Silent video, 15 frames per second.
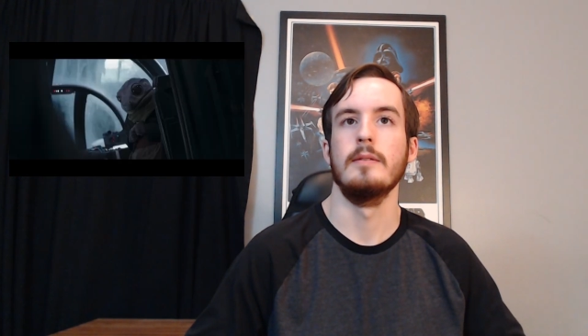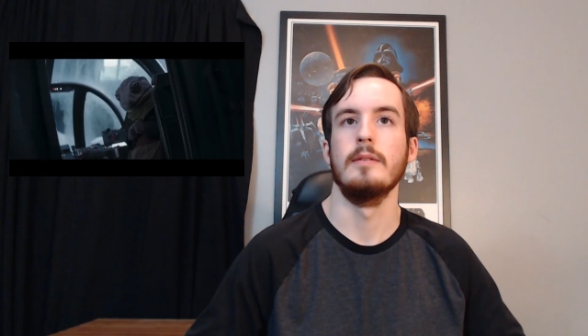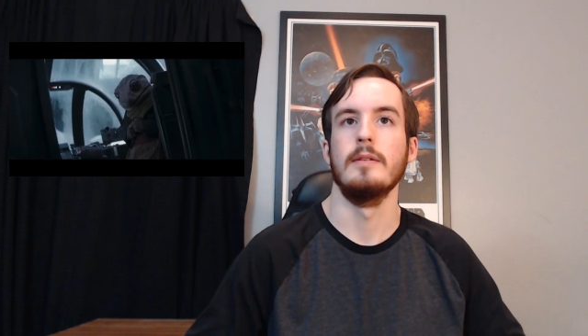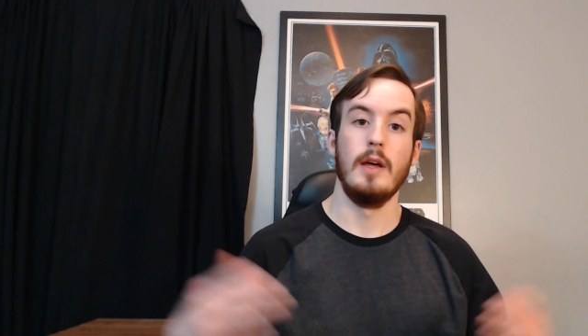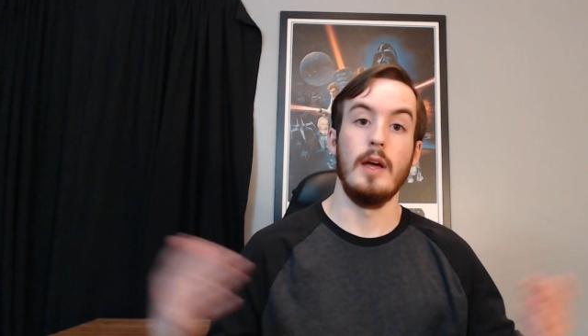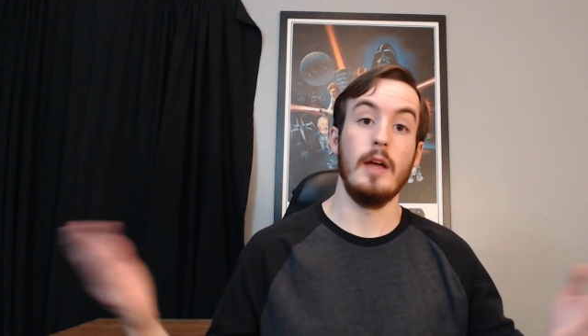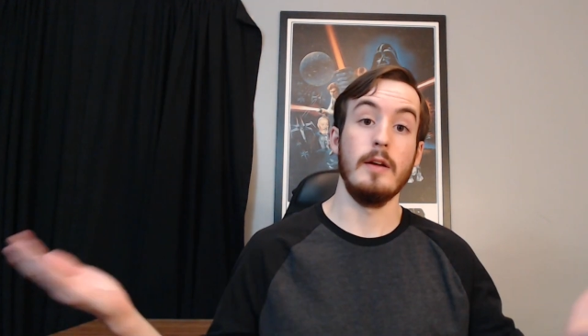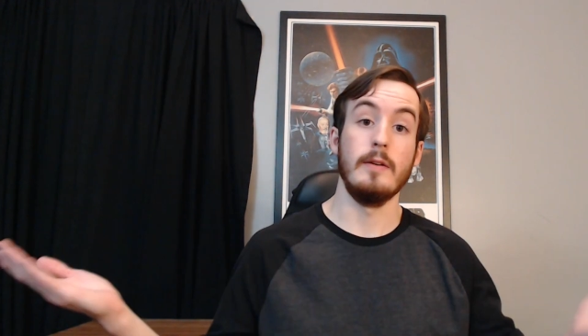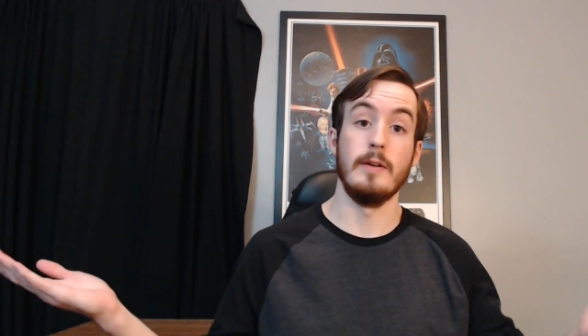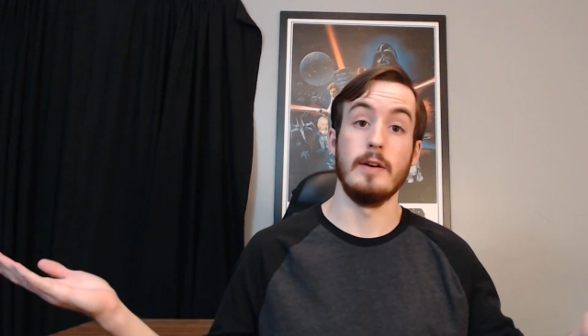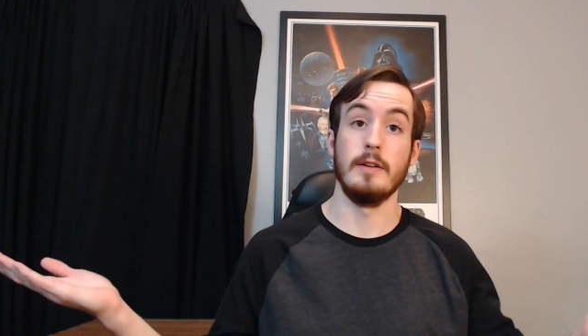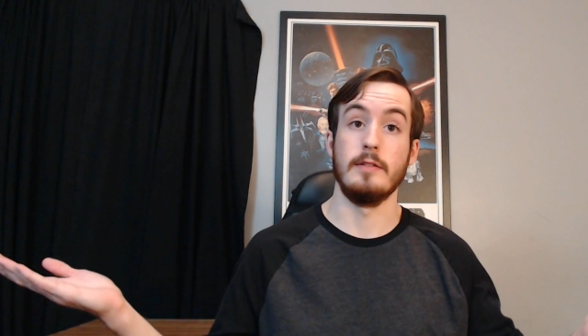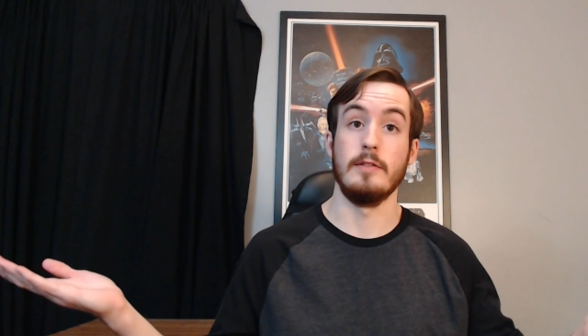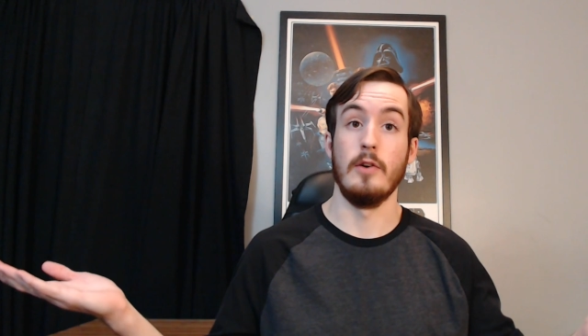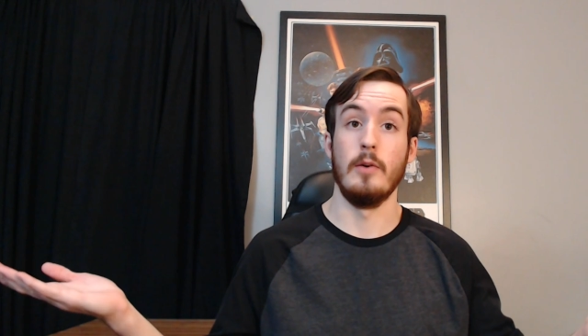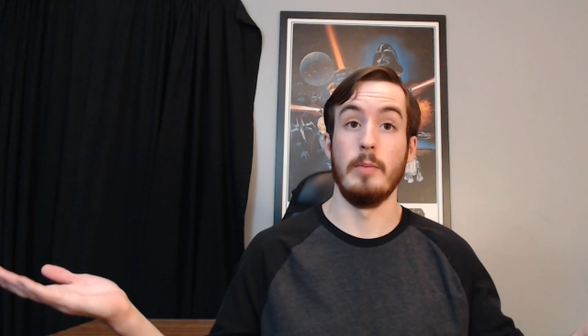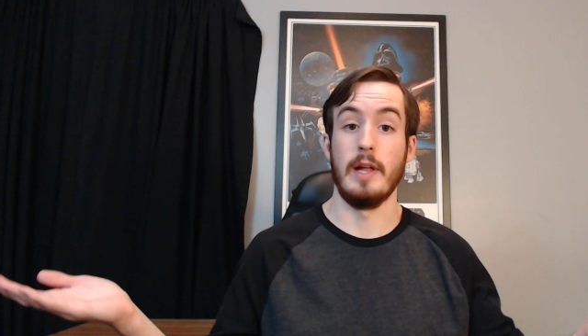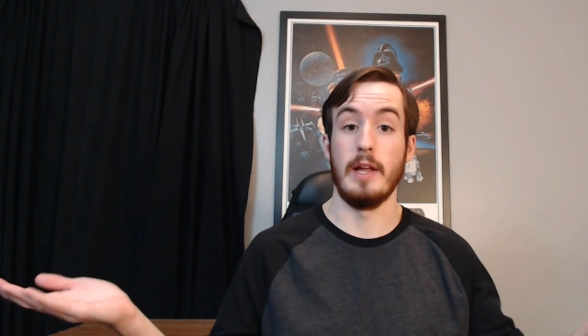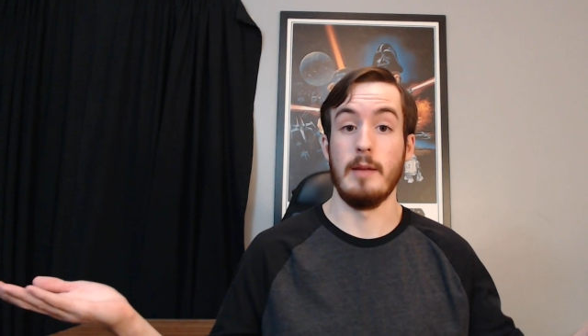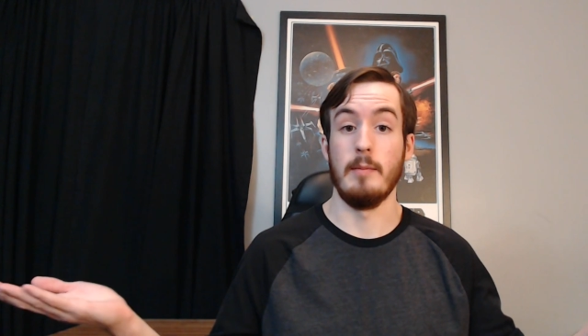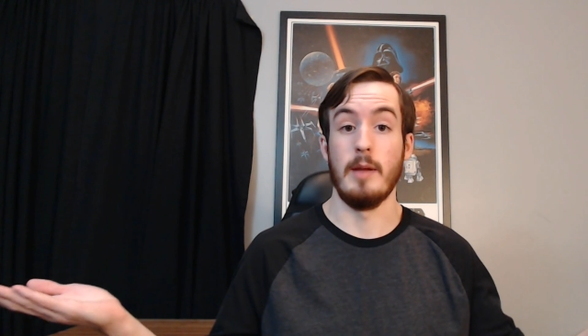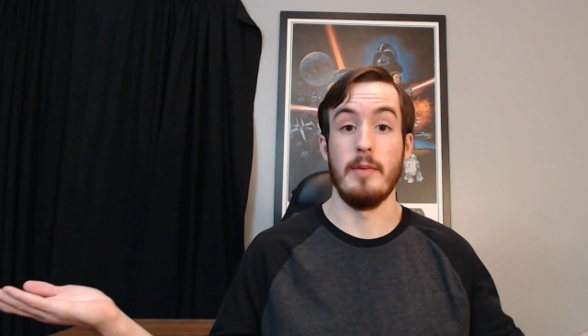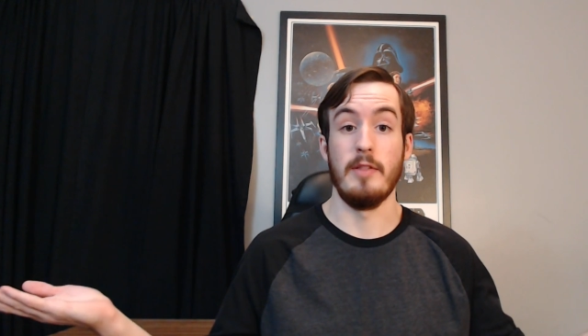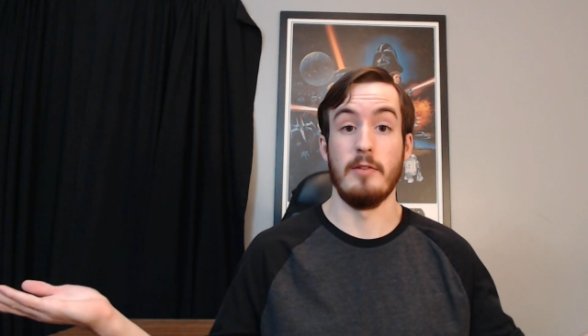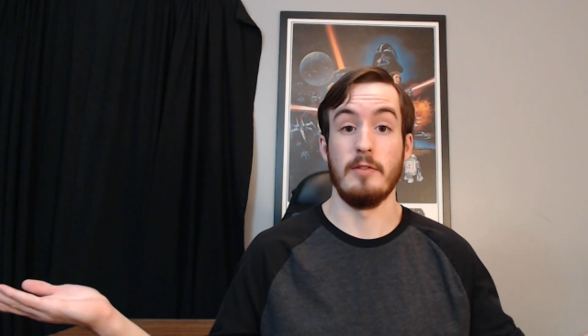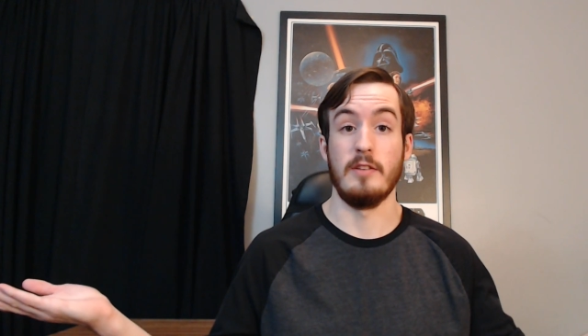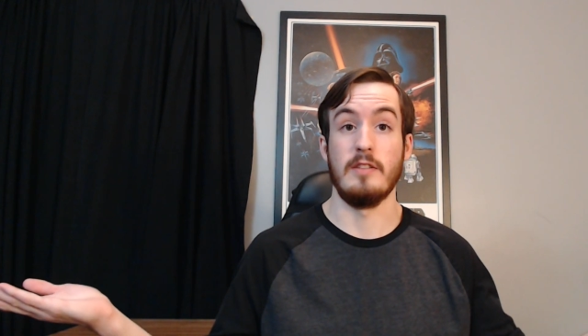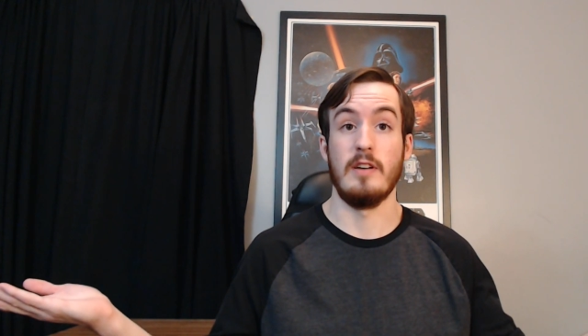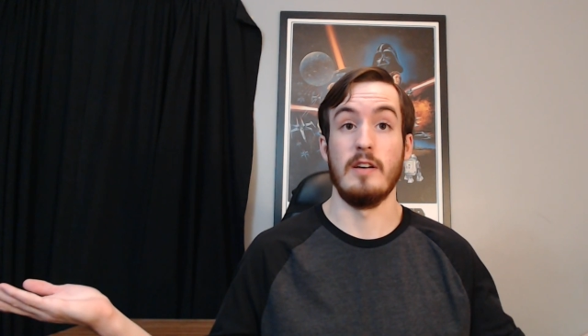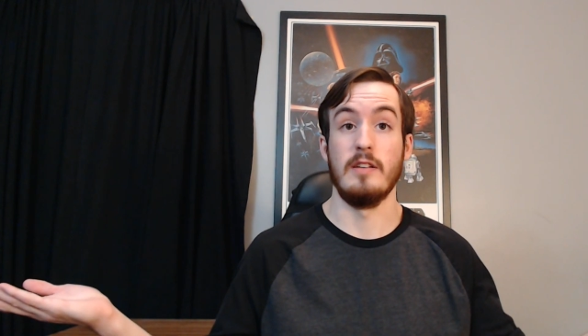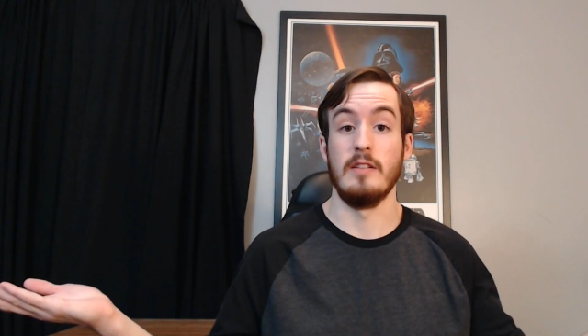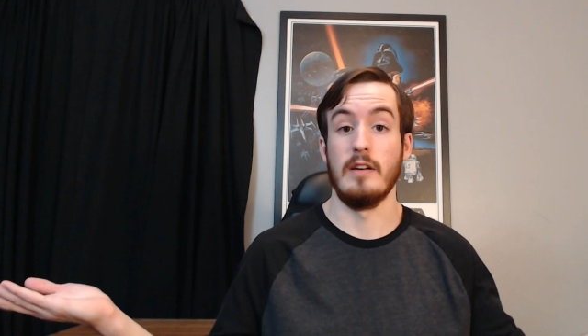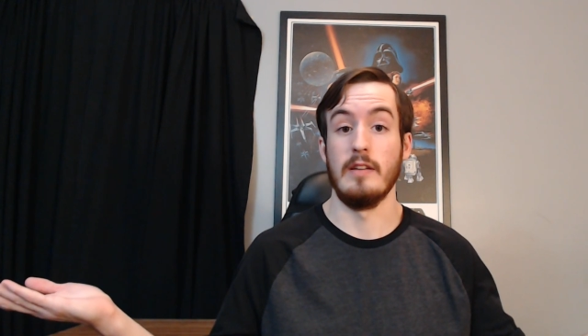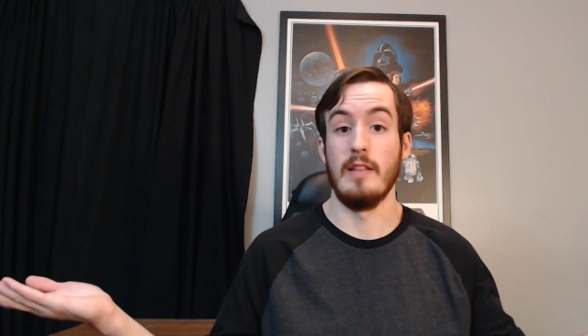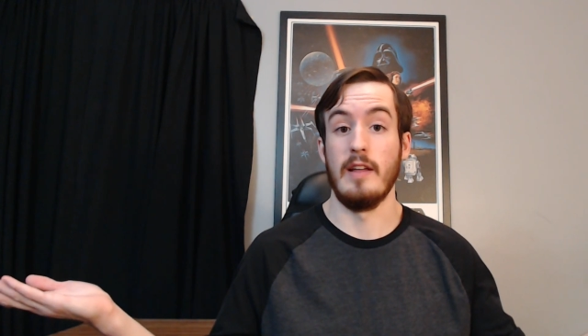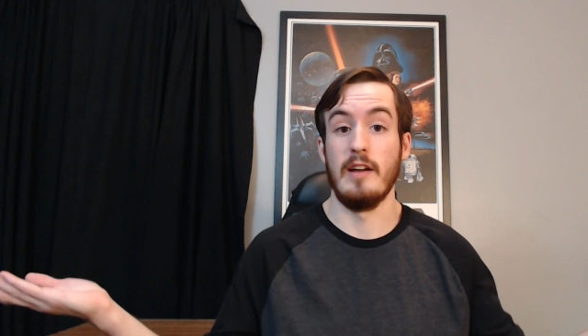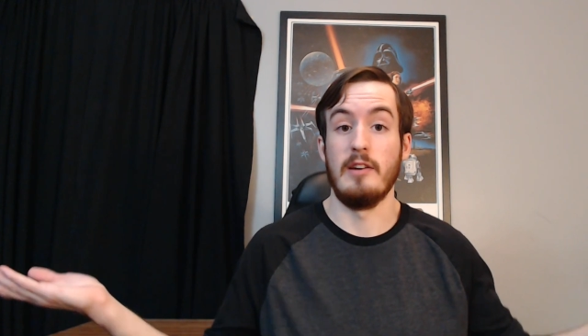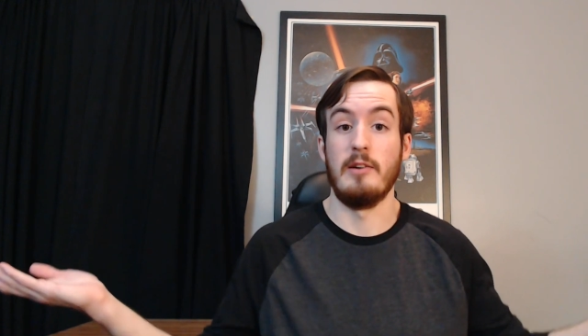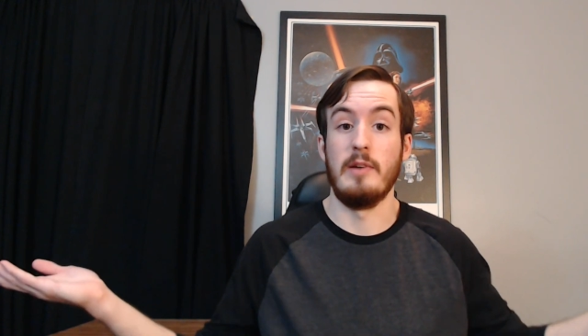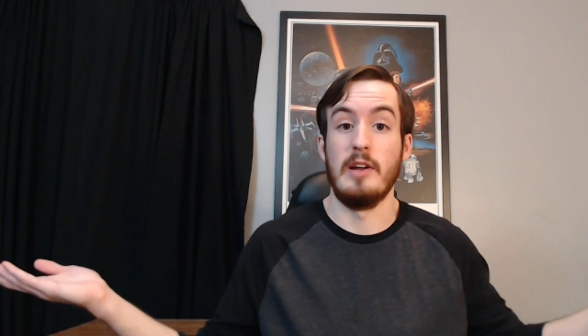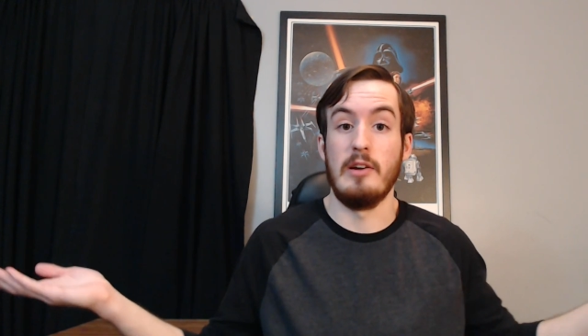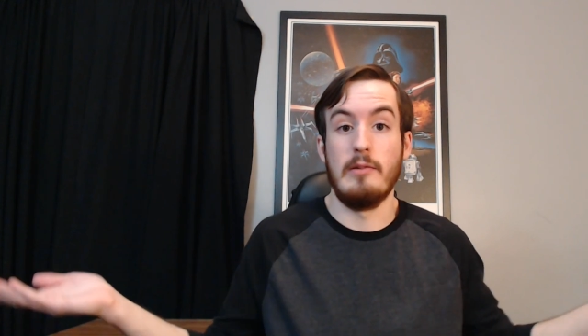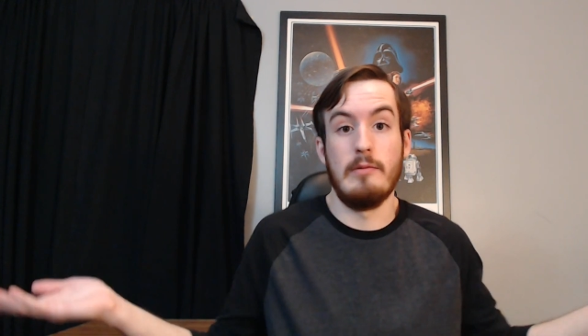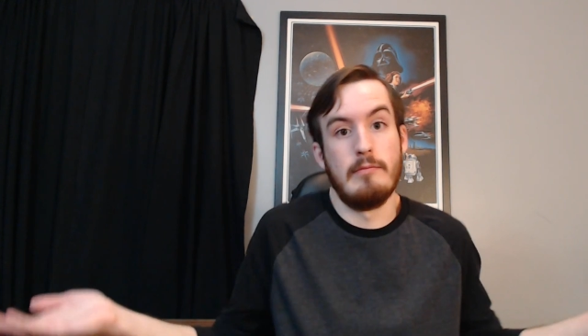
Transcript: Hey, you're on a snow planet, maybe there's a Tauntaun lying around.